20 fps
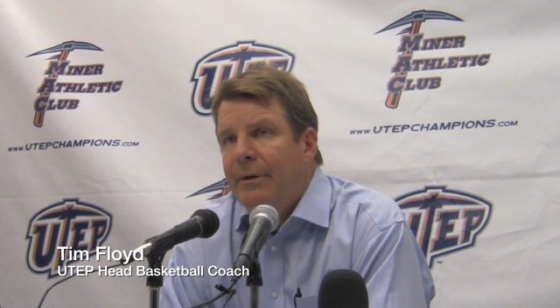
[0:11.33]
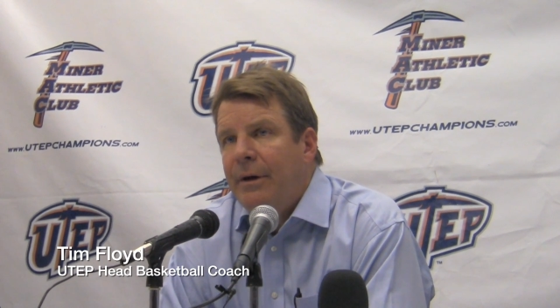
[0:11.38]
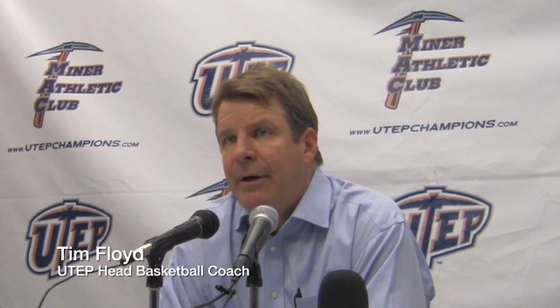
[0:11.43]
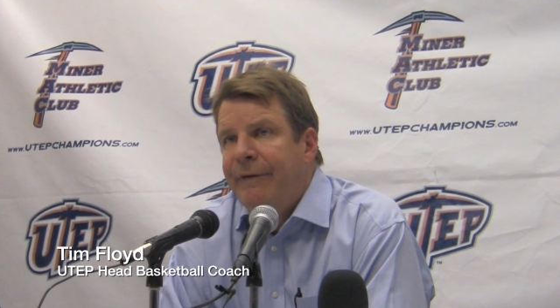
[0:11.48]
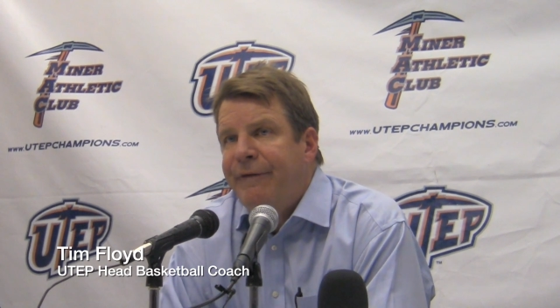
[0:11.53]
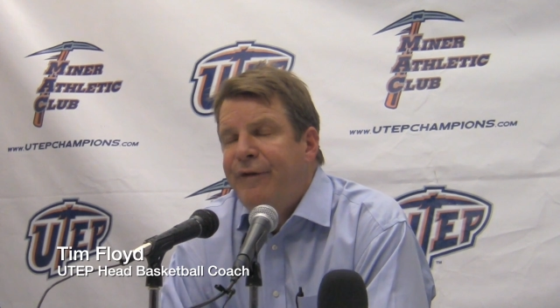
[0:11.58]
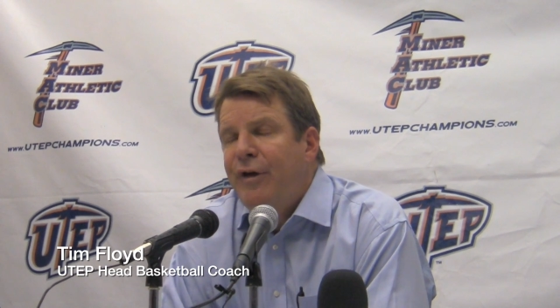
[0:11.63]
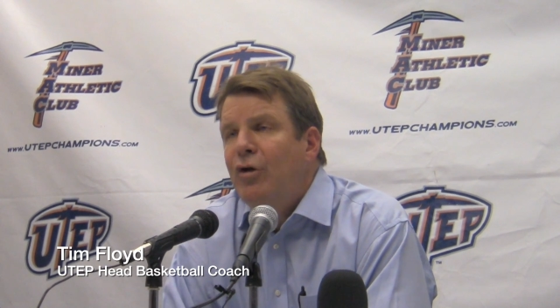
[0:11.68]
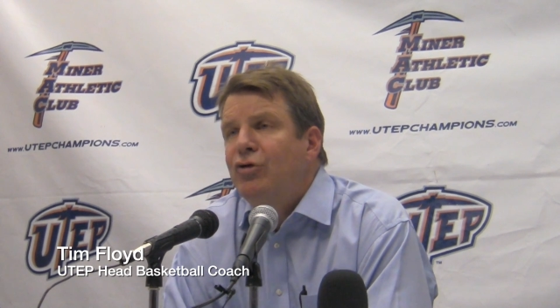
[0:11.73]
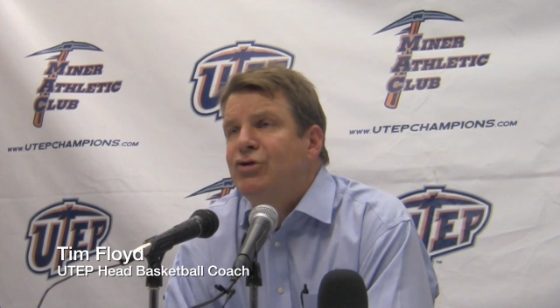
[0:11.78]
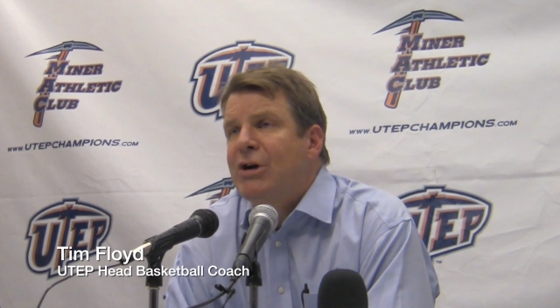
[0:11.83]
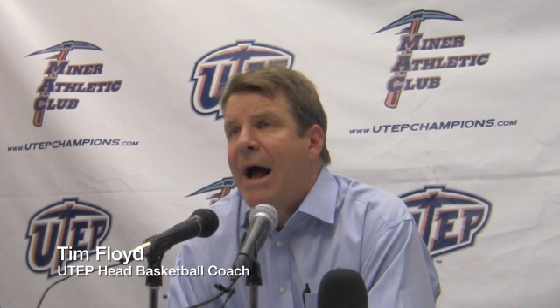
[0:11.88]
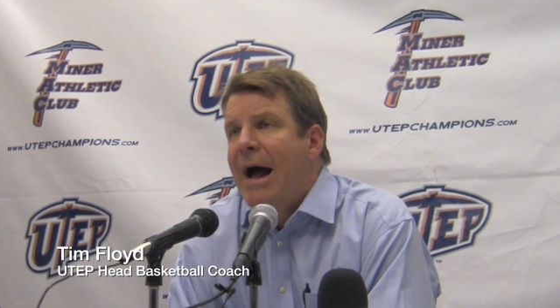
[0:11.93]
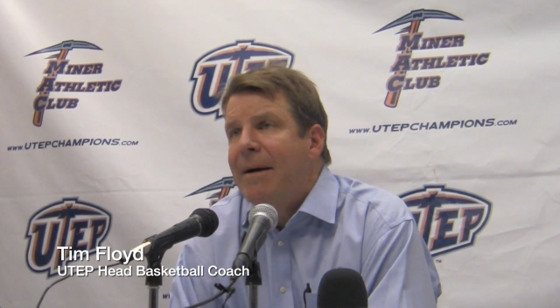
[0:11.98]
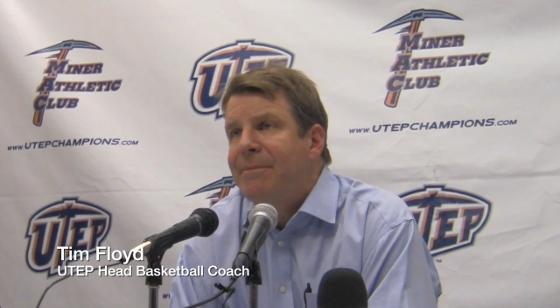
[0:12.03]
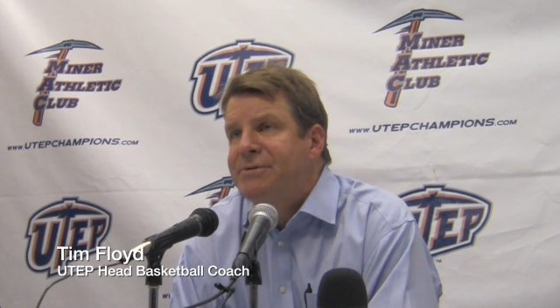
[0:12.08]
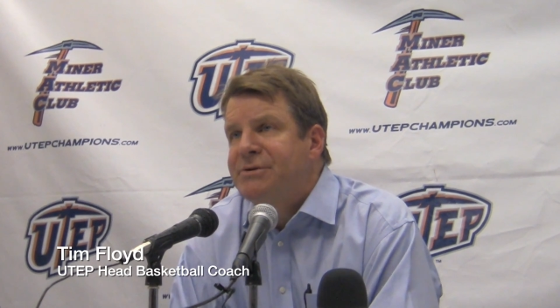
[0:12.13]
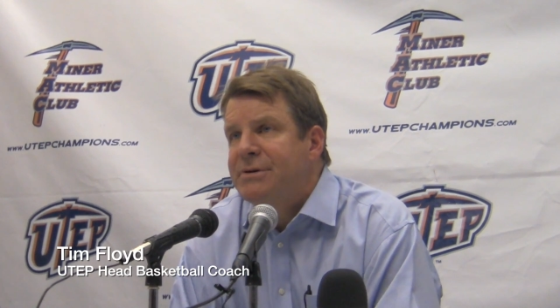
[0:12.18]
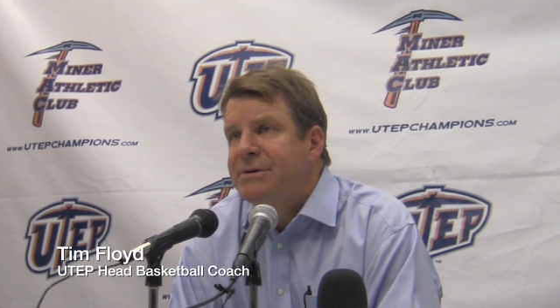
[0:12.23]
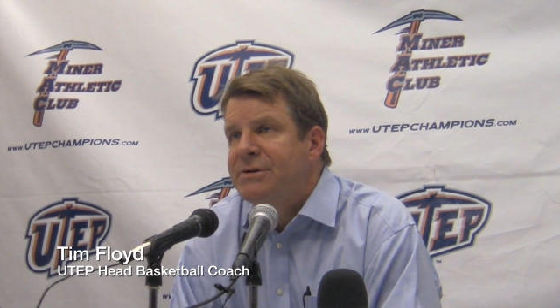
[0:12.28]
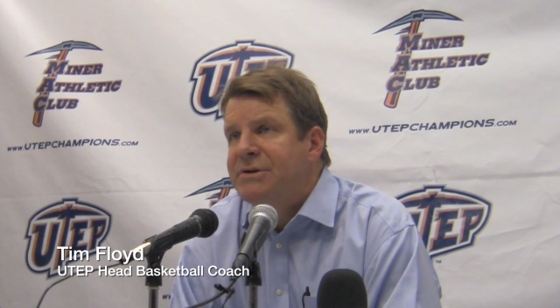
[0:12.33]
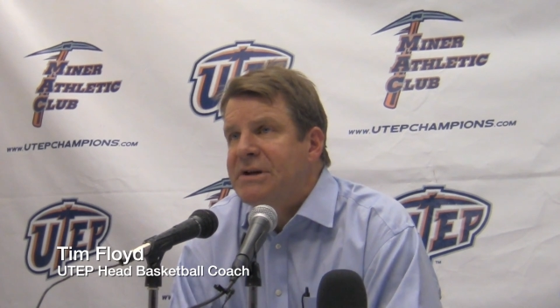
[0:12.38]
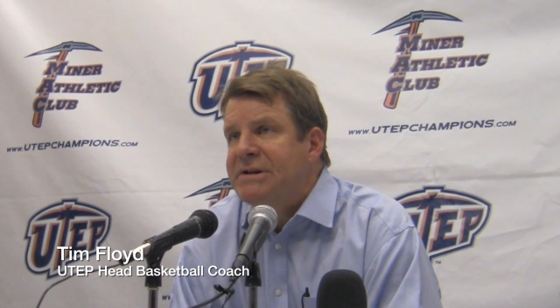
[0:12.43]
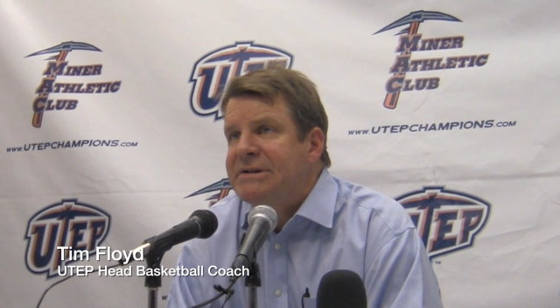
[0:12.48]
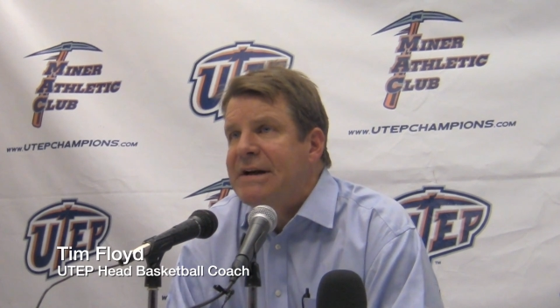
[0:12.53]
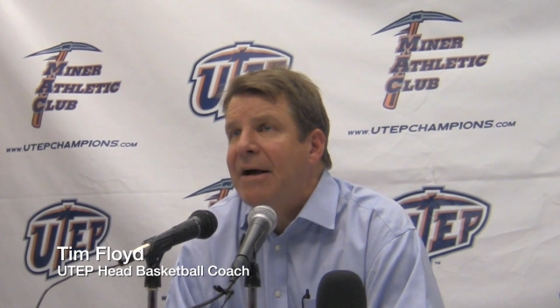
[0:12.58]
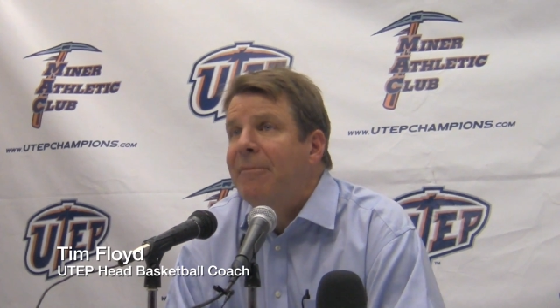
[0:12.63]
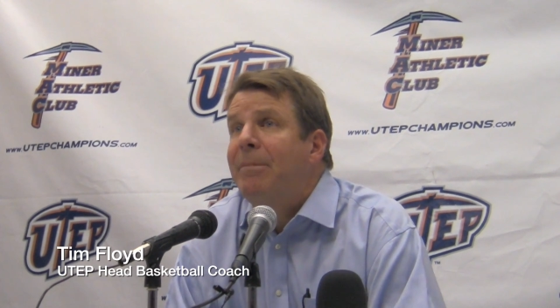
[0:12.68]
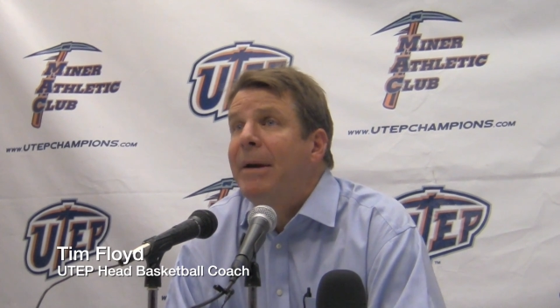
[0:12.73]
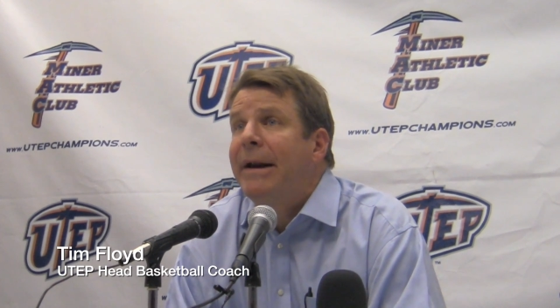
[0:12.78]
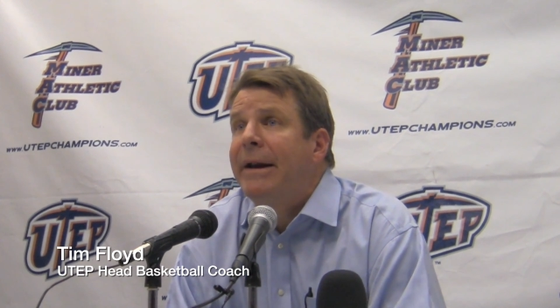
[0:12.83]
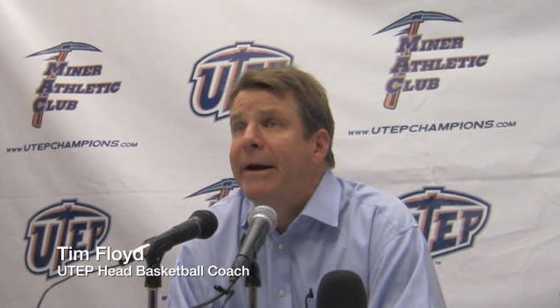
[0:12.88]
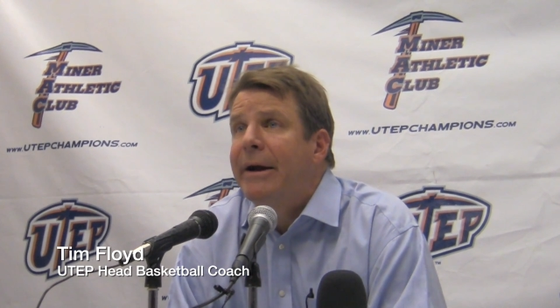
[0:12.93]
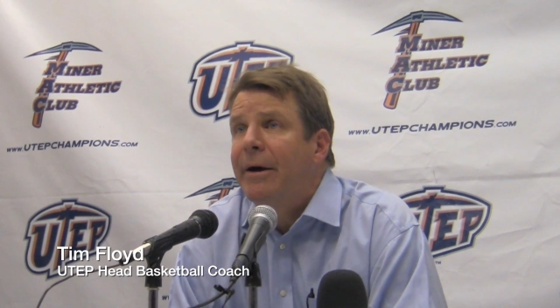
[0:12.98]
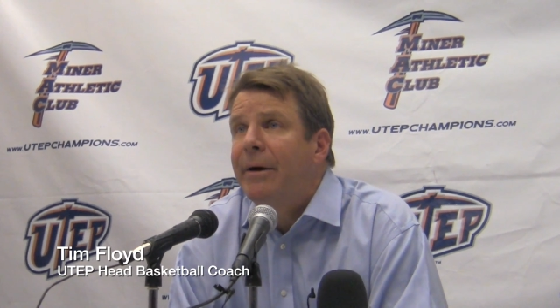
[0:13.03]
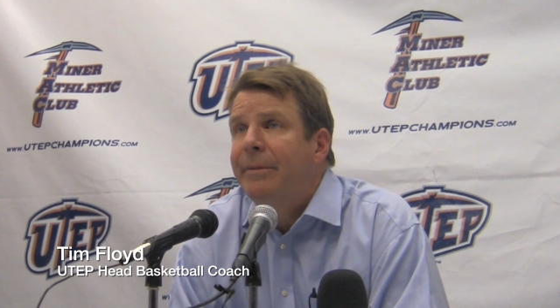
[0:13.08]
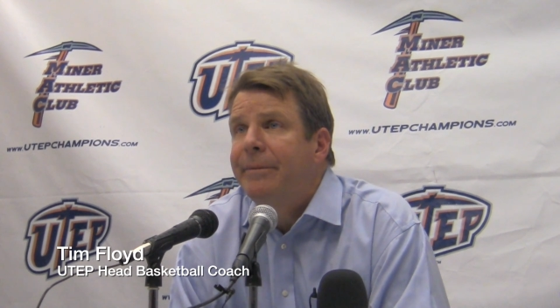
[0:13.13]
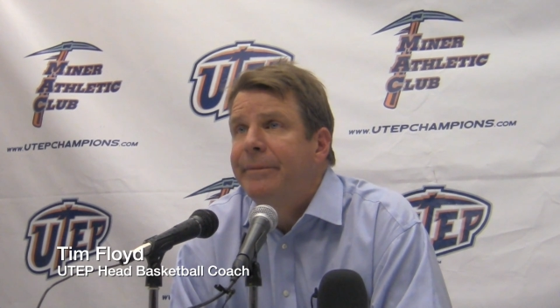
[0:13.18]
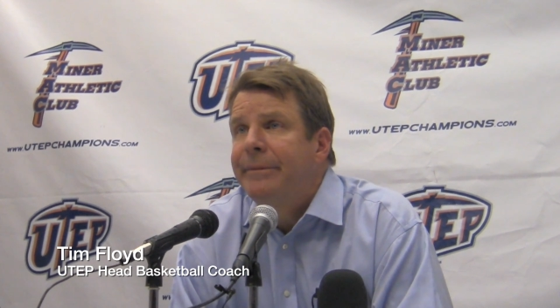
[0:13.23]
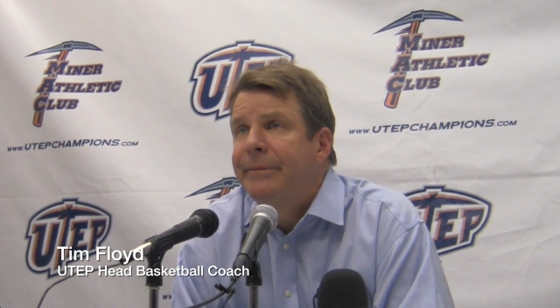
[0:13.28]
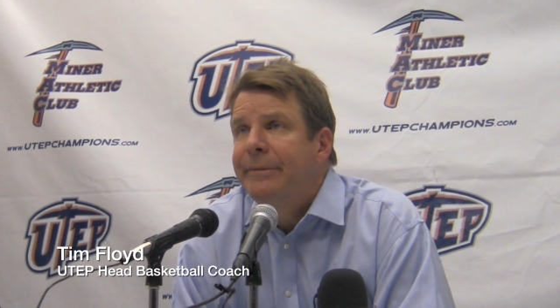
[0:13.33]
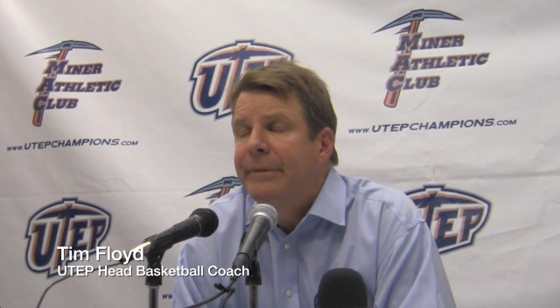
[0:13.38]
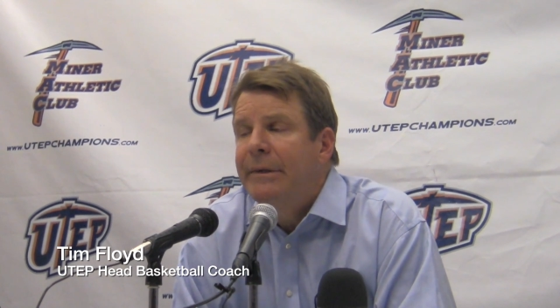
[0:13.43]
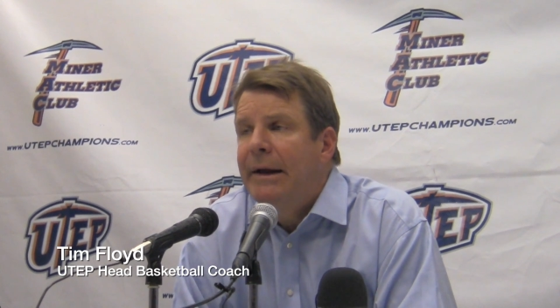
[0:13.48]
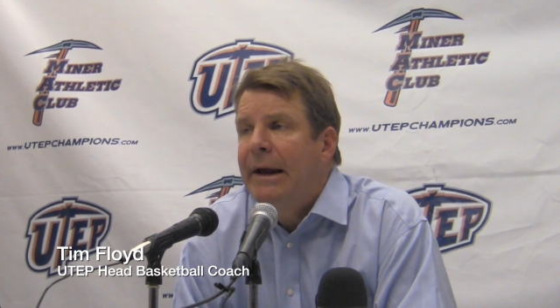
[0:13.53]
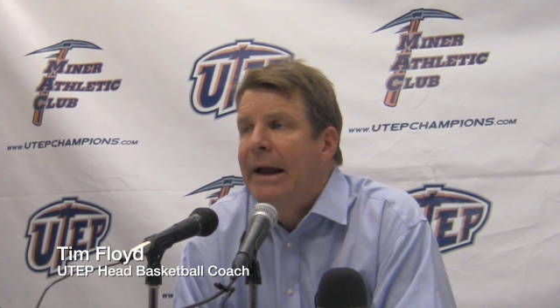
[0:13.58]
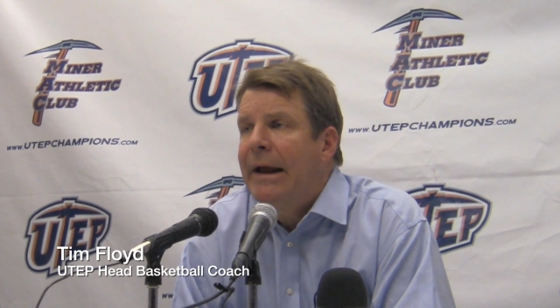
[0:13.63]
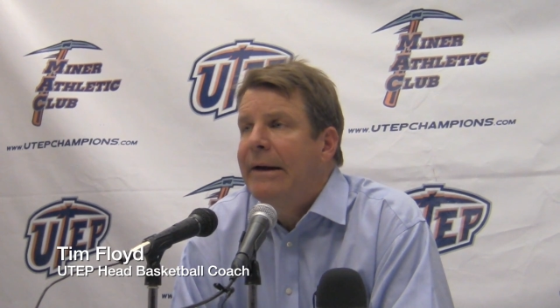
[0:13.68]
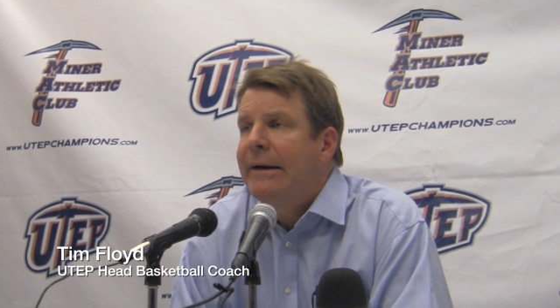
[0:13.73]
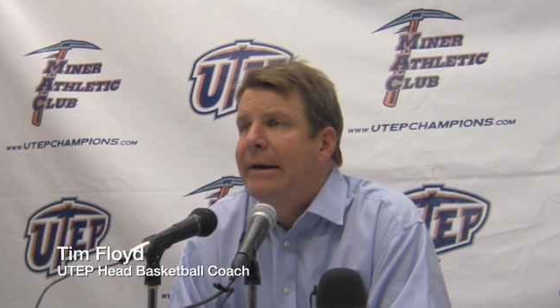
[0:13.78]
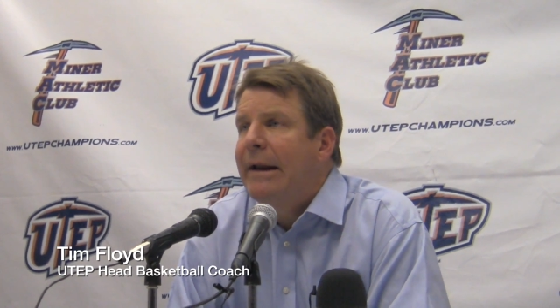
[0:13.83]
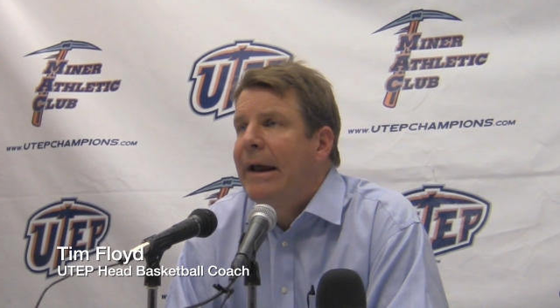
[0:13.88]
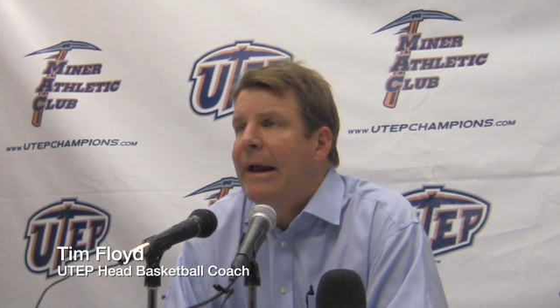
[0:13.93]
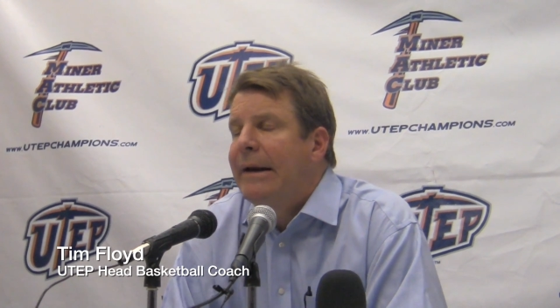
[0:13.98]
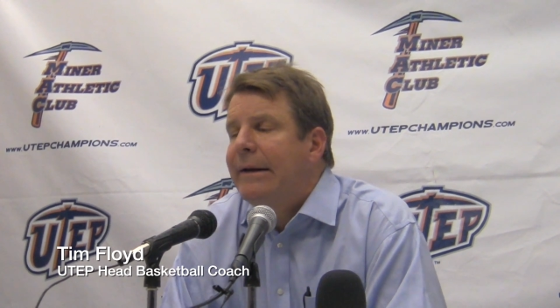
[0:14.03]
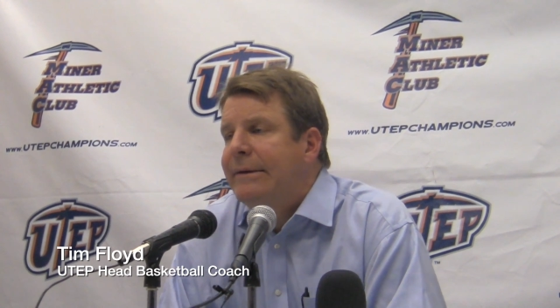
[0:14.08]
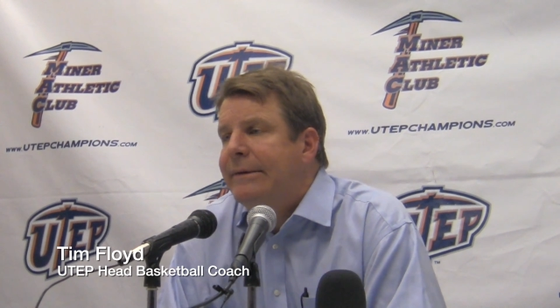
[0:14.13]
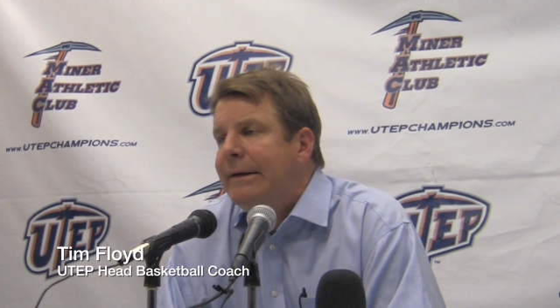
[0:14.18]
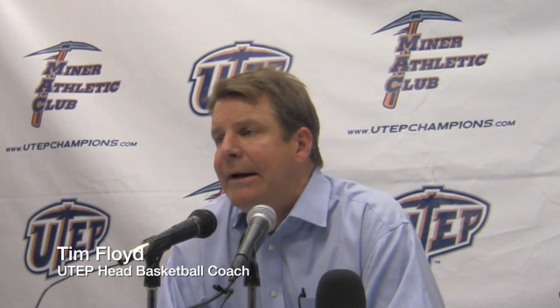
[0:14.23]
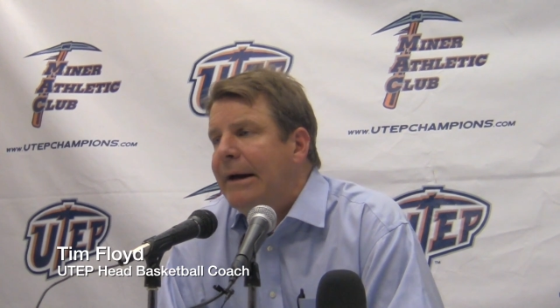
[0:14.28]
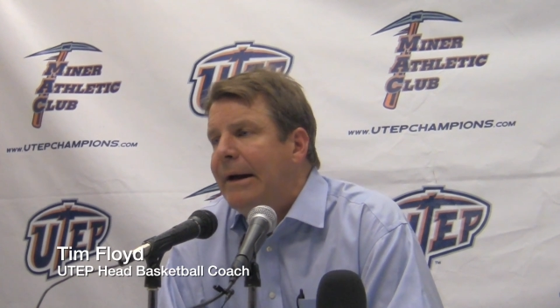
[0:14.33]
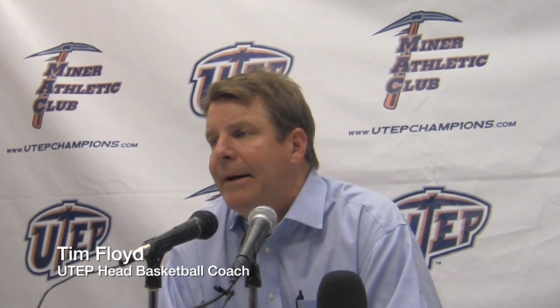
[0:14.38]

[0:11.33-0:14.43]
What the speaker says: a few jobs since I've been here at